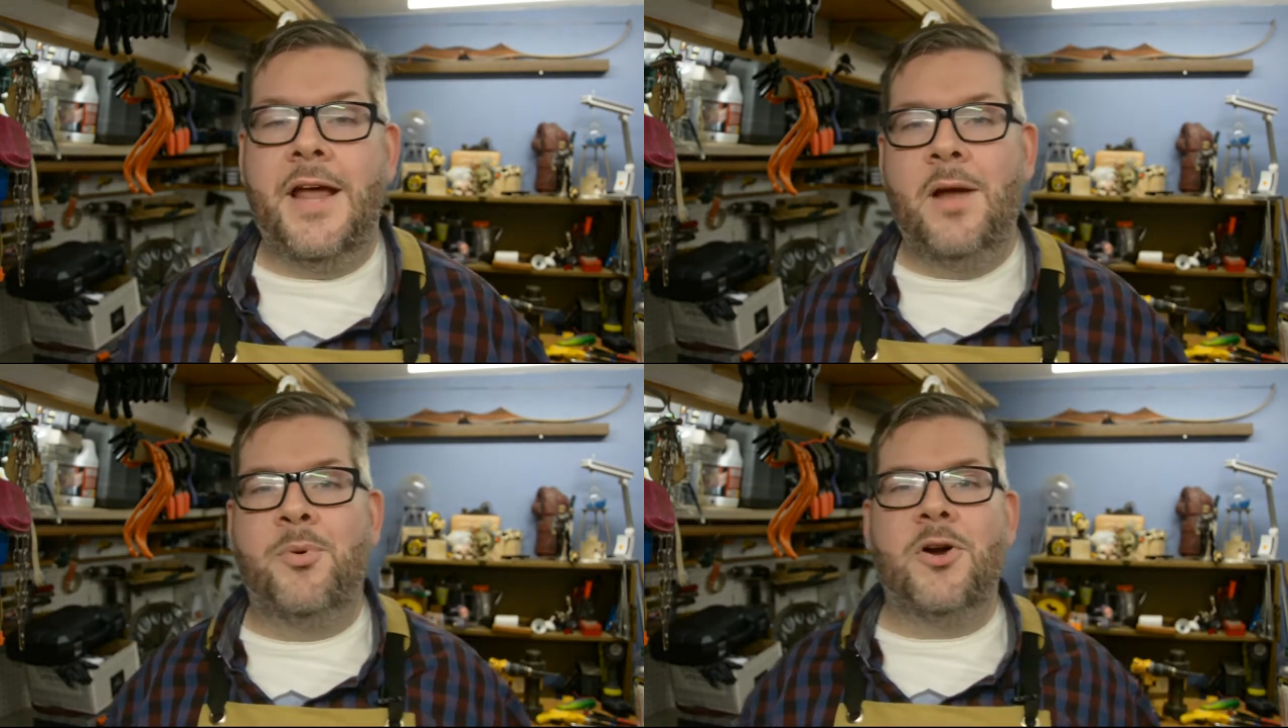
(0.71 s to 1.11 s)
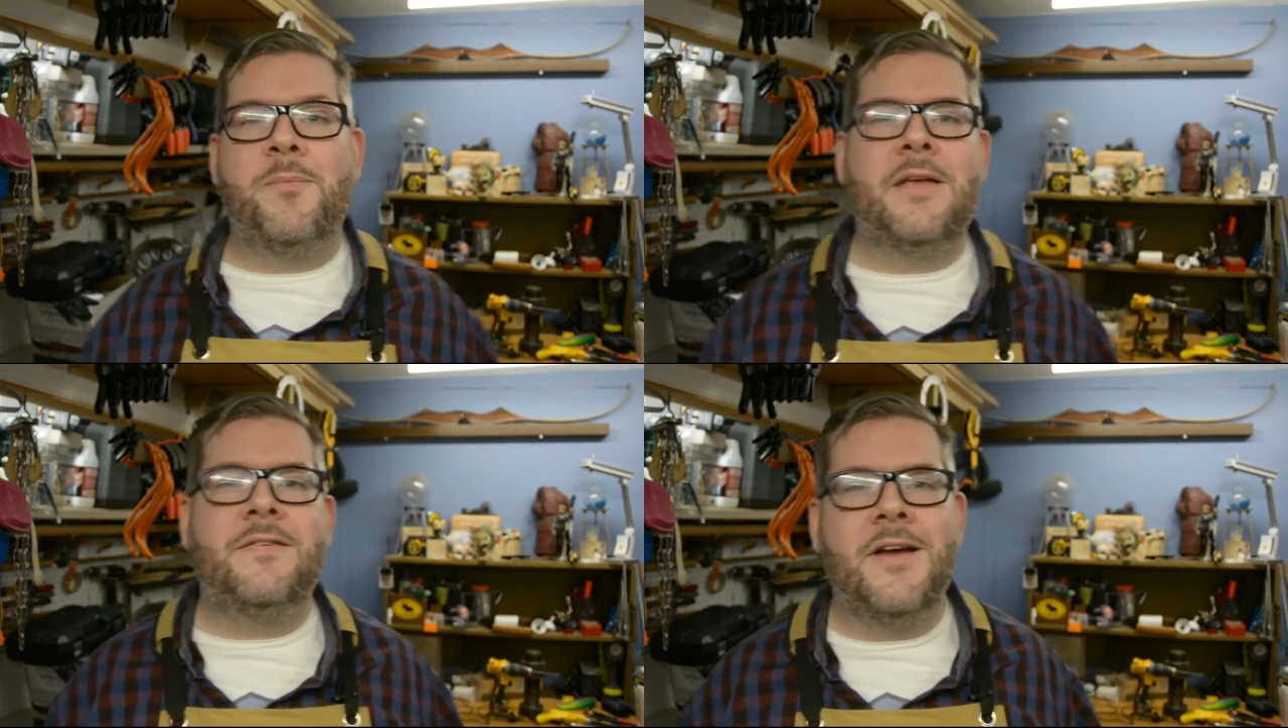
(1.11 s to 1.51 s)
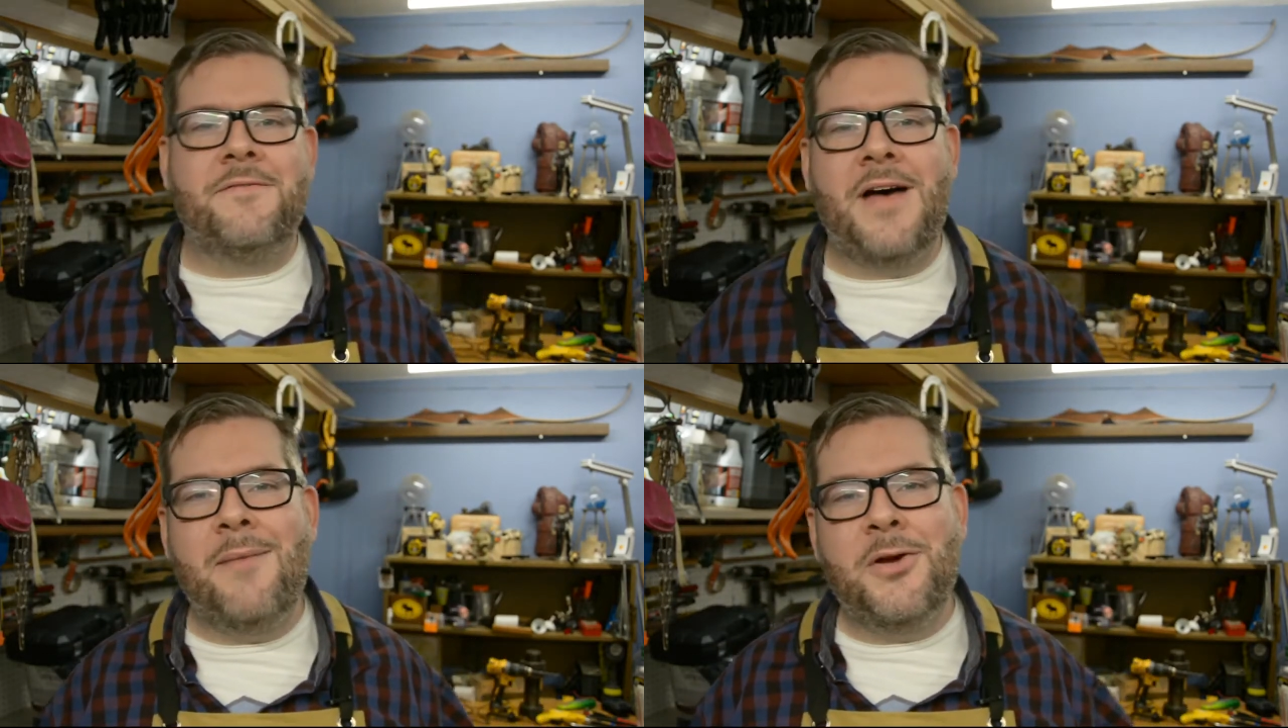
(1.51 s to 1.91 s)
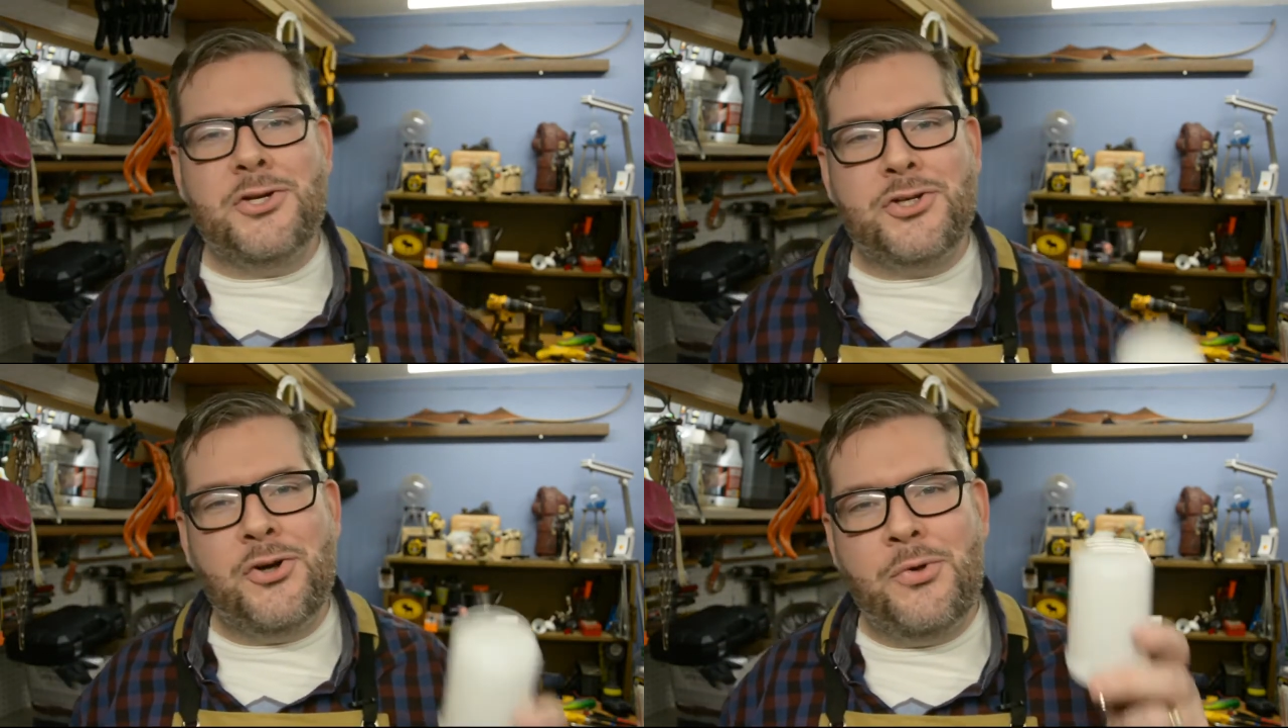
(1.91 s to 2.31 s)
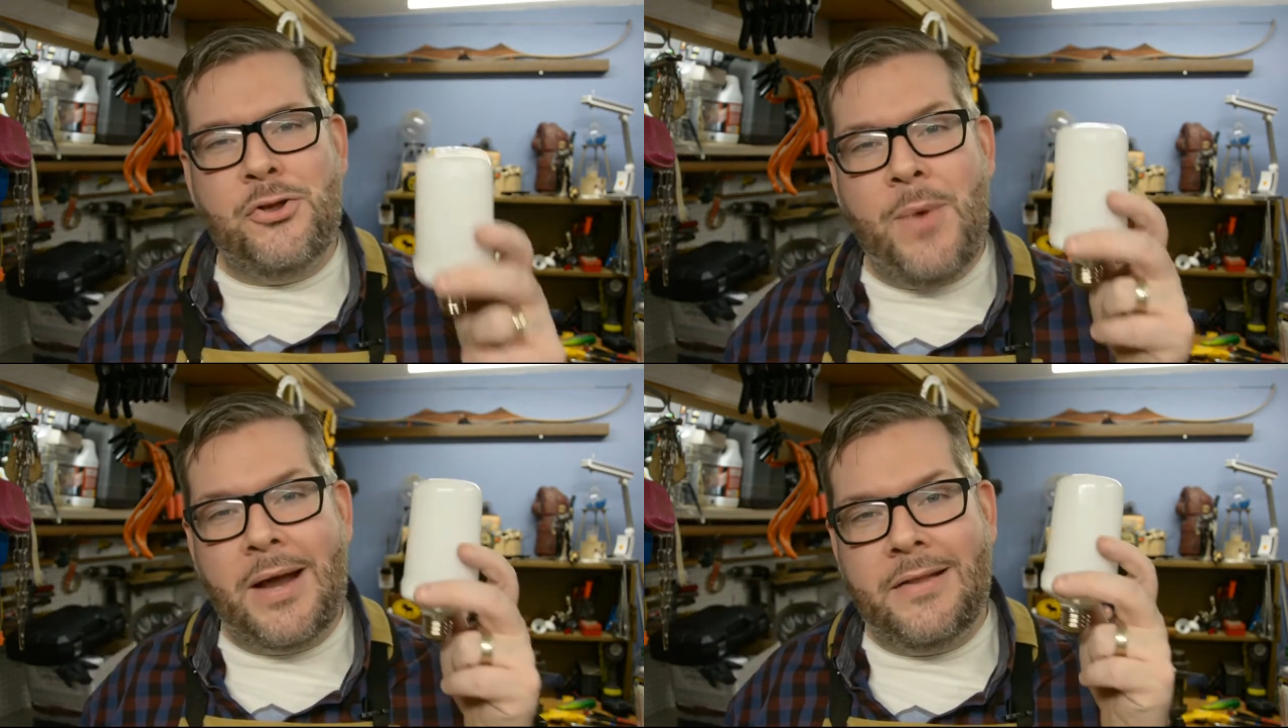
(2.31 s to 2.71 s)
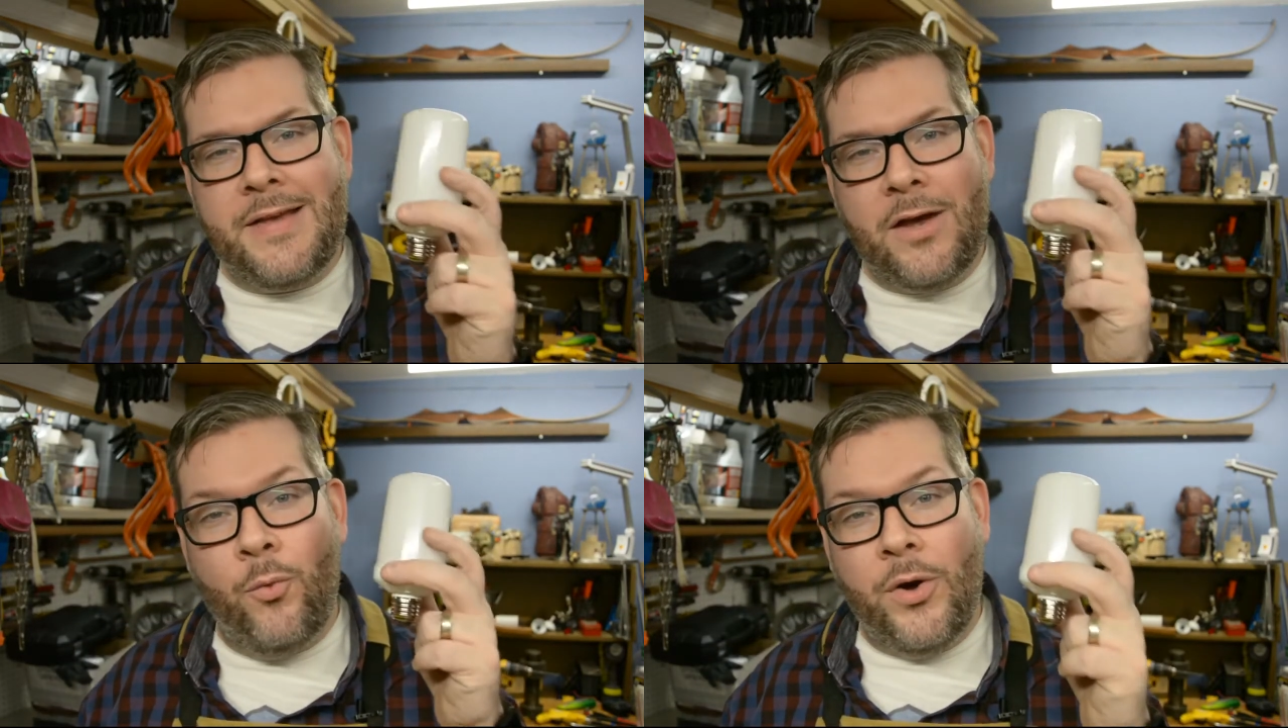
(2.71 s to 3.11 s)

Today on Burke Makes Stuff, I'm going to show you how to take